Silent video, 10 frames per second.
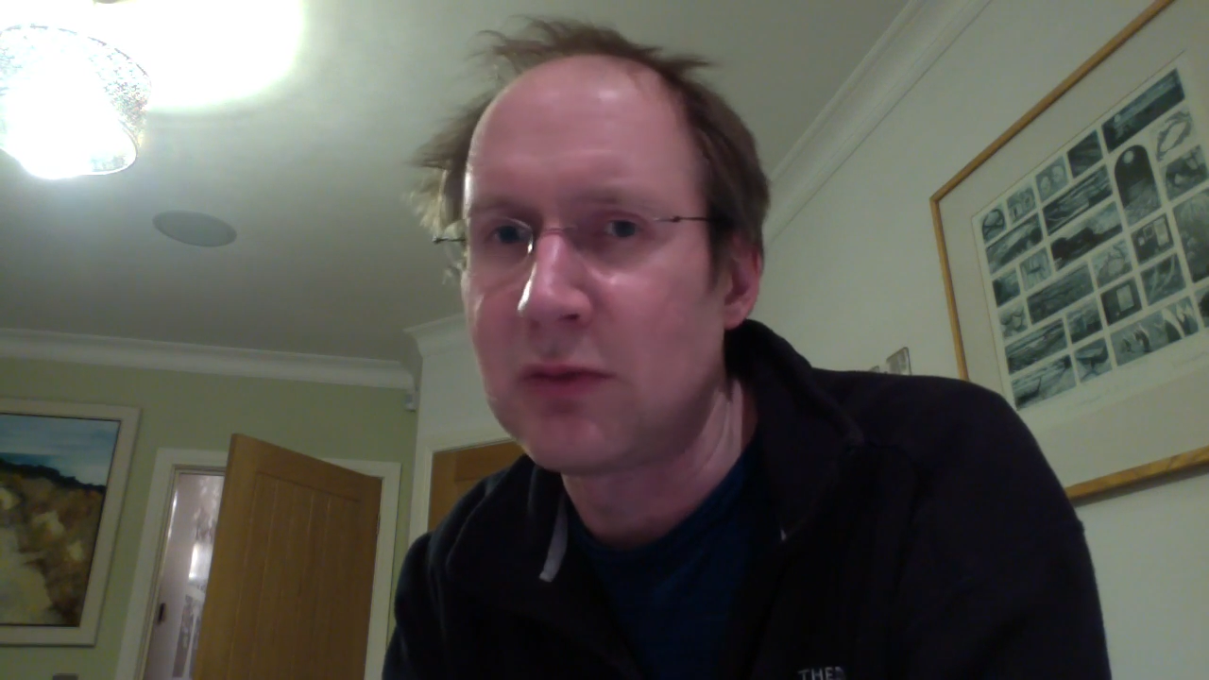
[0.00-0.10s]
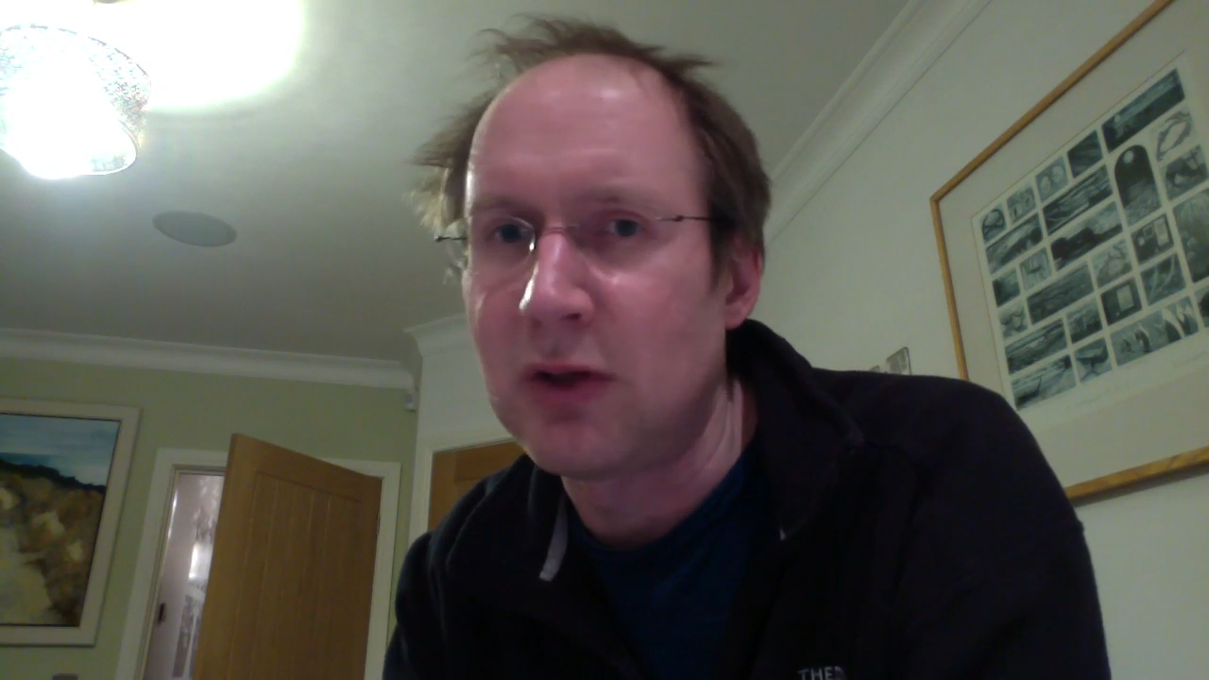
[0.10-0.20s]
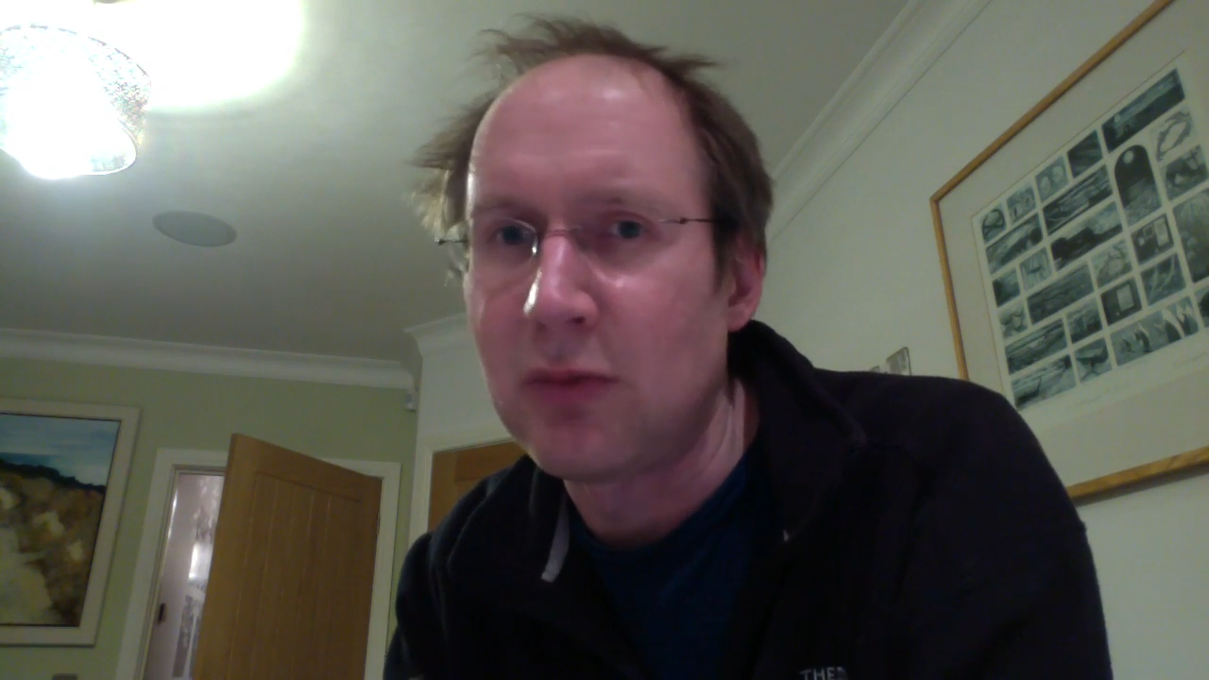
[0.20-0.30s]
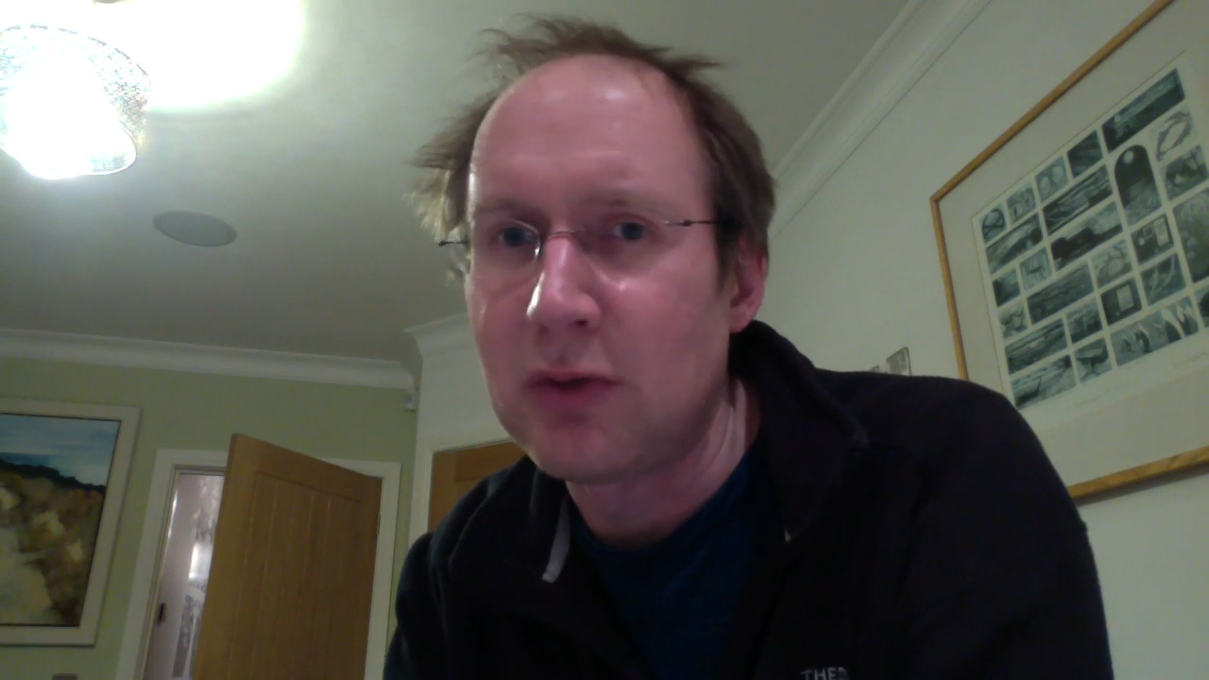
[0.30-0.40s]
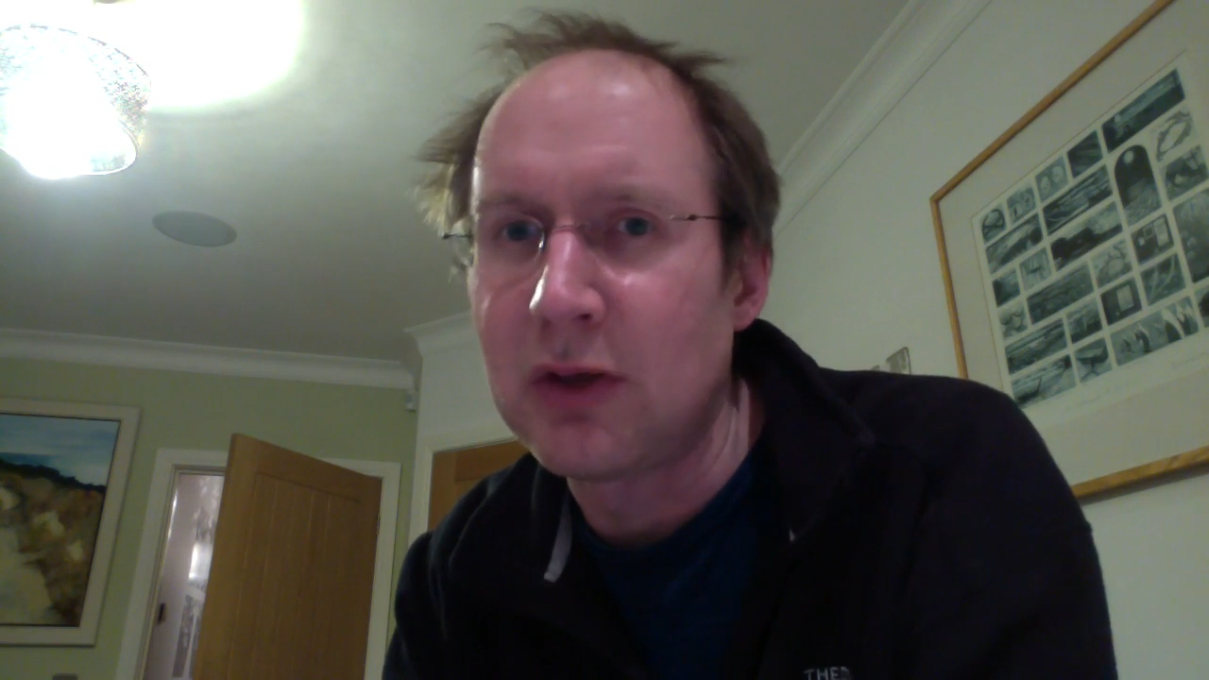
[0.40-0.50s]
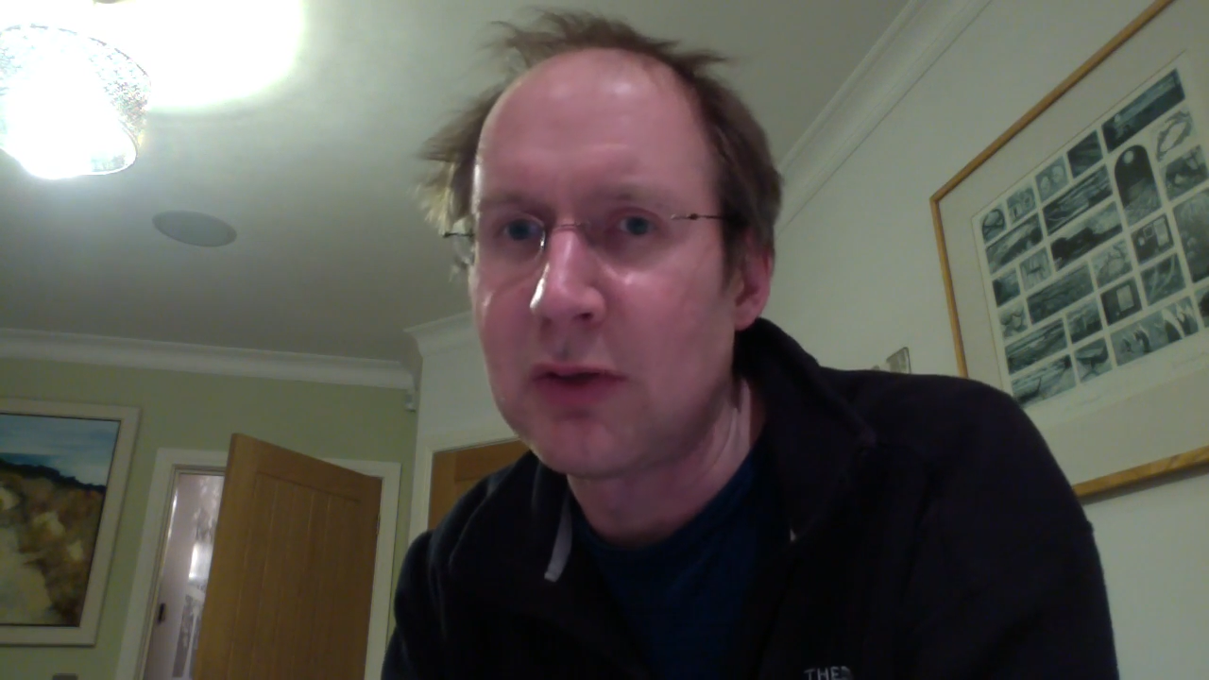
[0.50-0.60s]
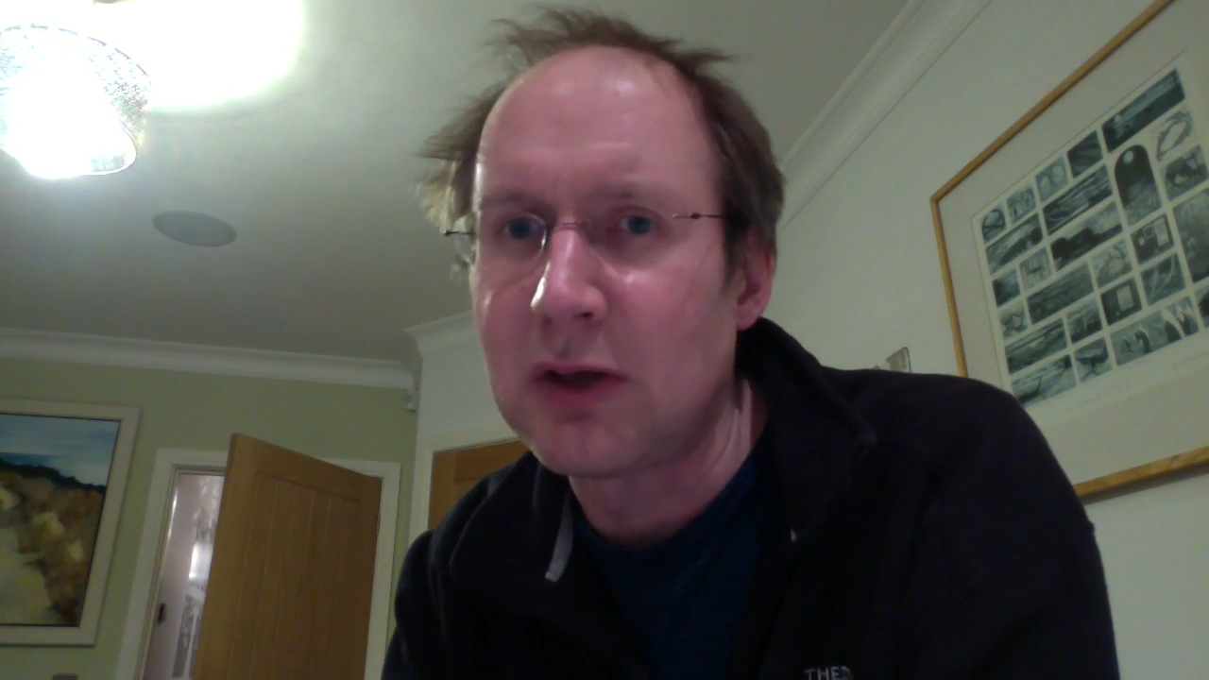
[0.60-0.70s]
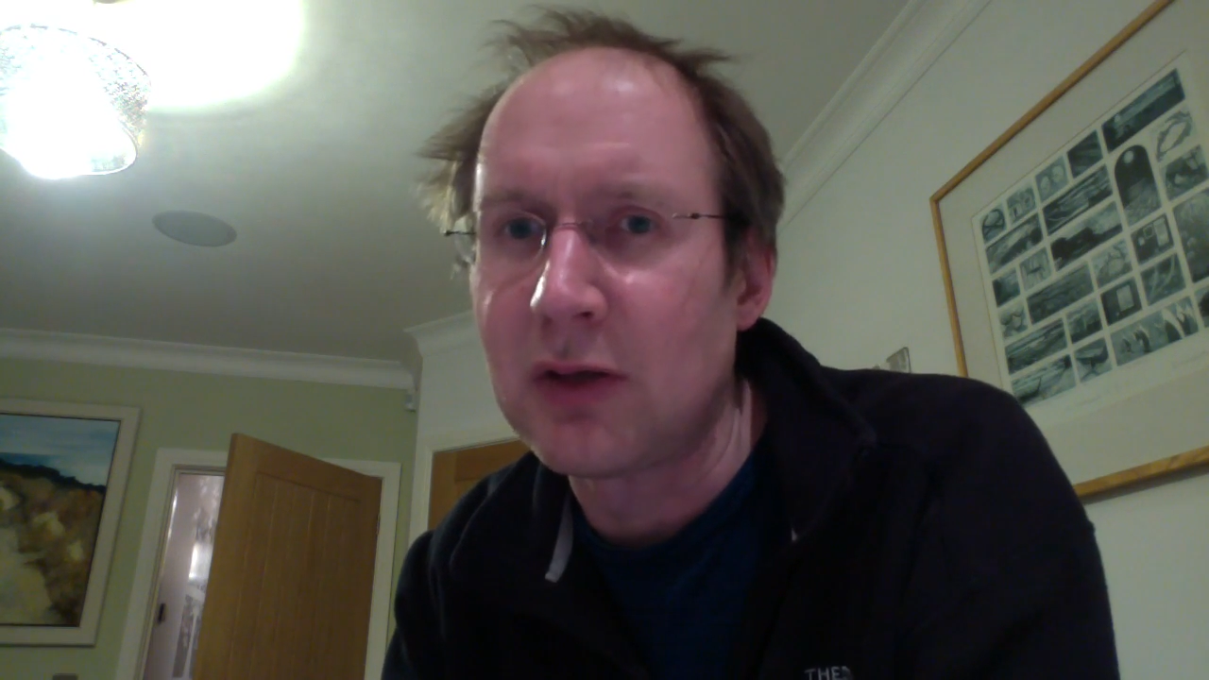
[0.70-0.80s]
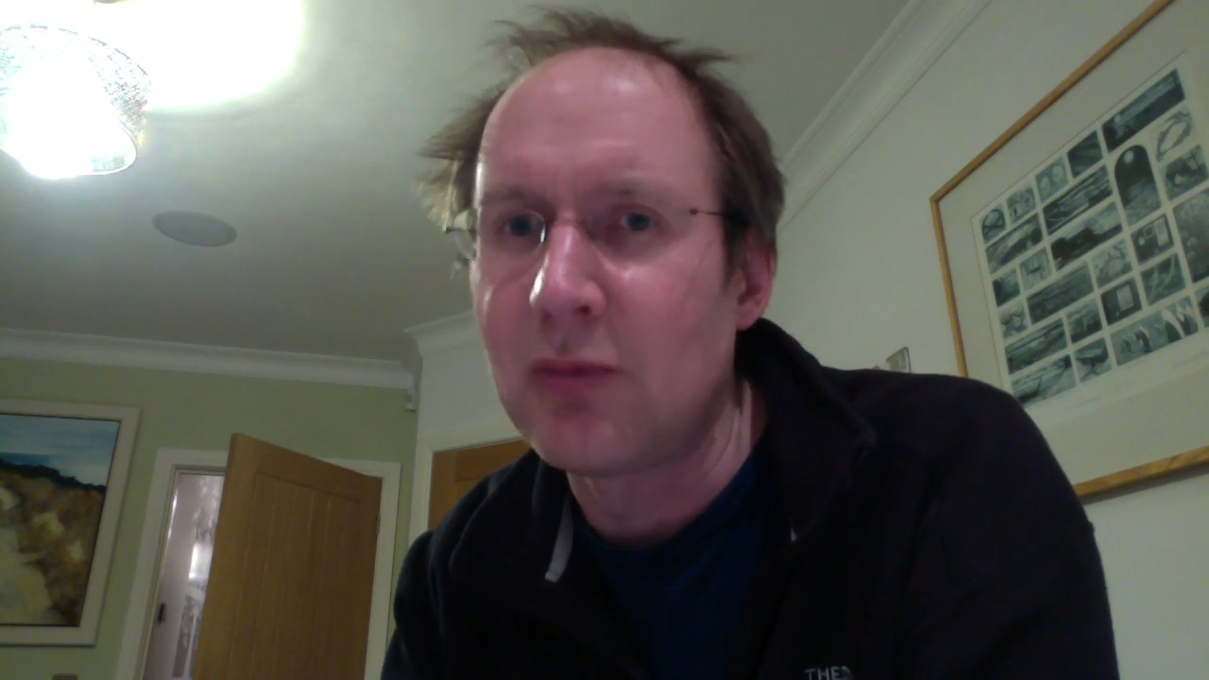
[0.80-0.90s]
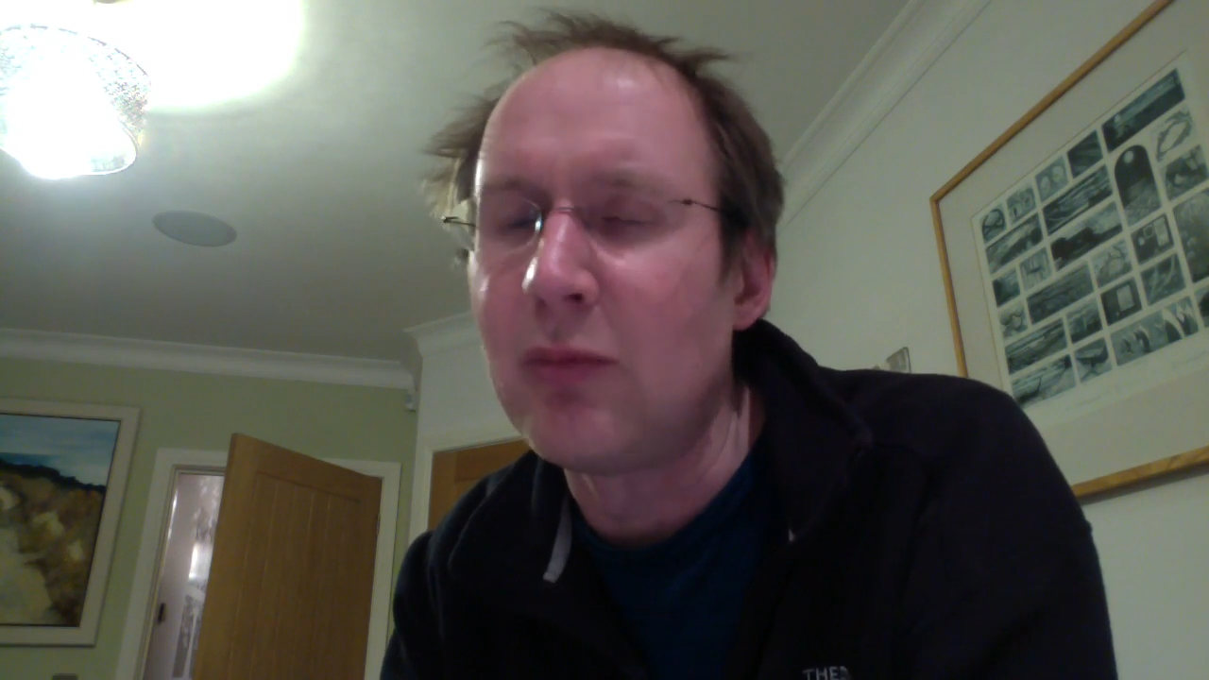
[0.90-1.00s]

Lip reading: They're kind of more